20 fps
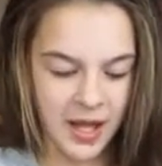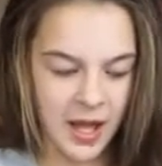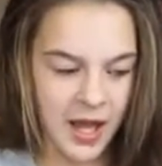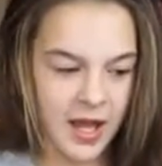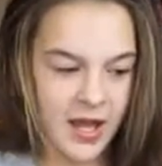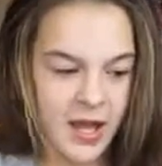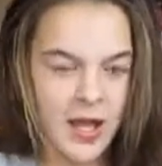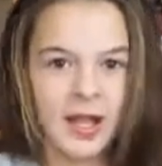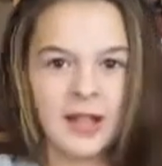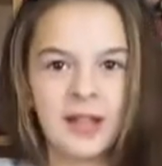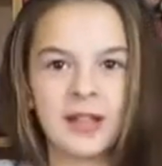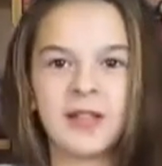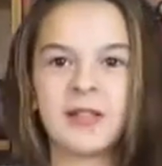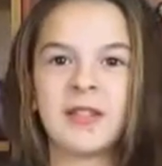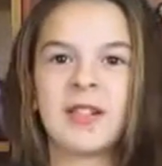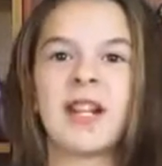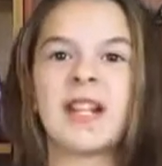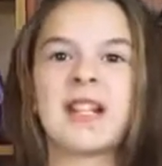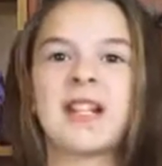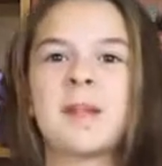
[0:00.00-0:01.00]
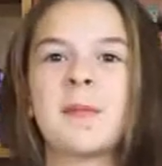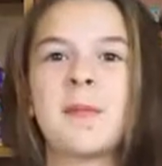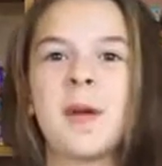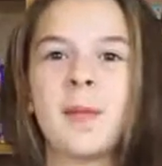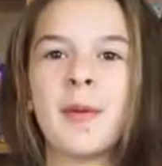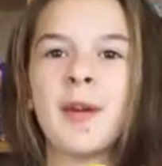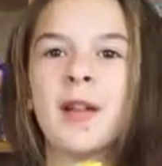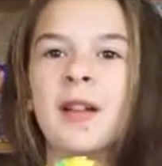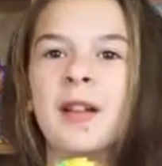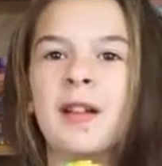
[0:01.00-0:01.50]
look what I did,
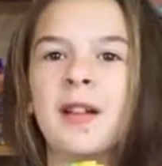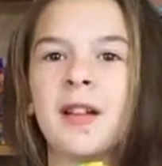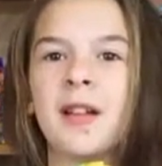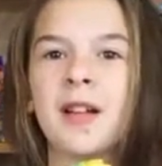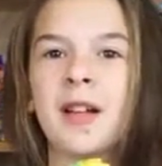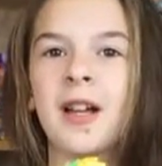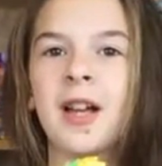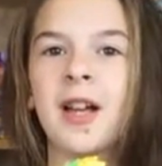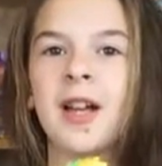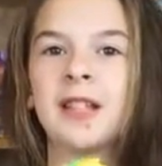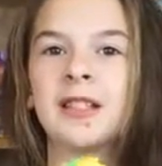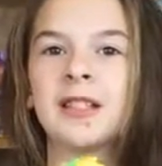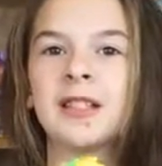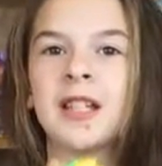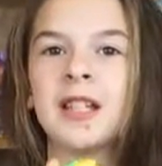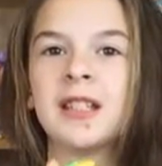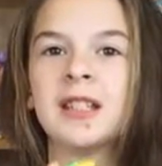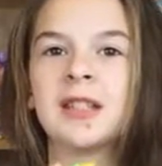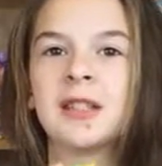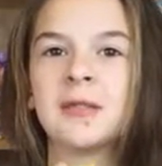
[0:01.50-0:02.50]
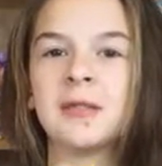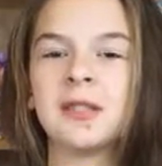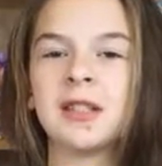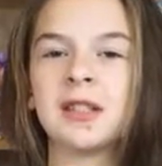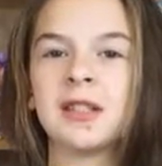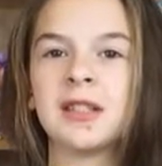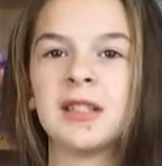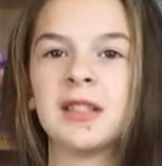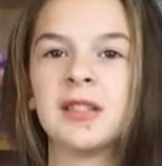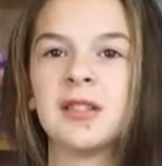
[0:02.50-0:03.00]
Mama. I sliced it with the
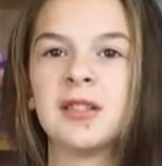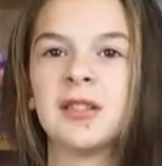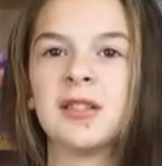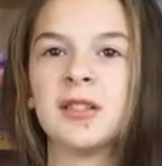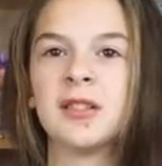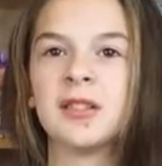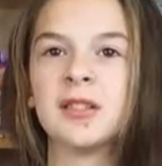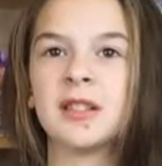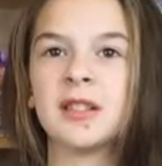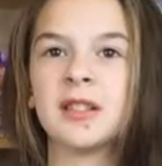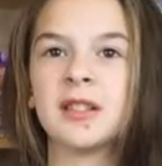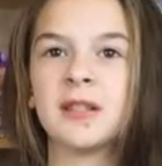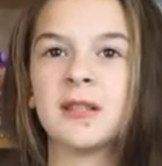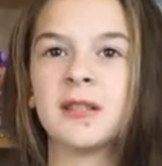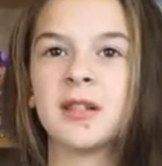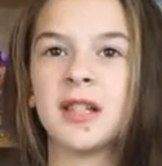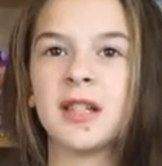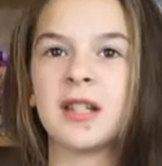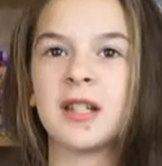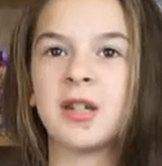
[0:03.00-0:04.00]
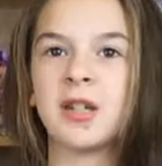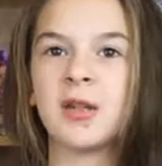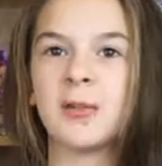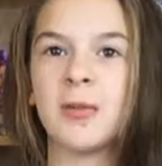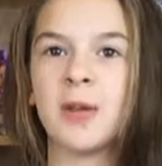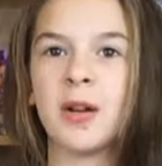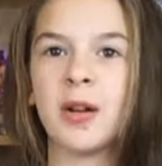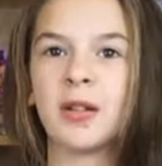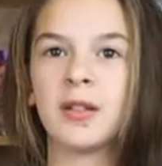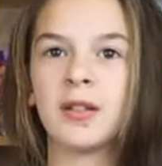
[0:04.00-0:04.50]
scissors, and look what I did to the
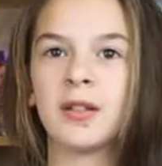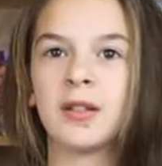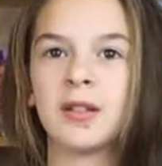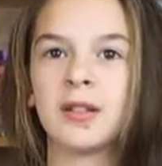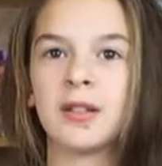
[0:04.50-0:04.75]
box.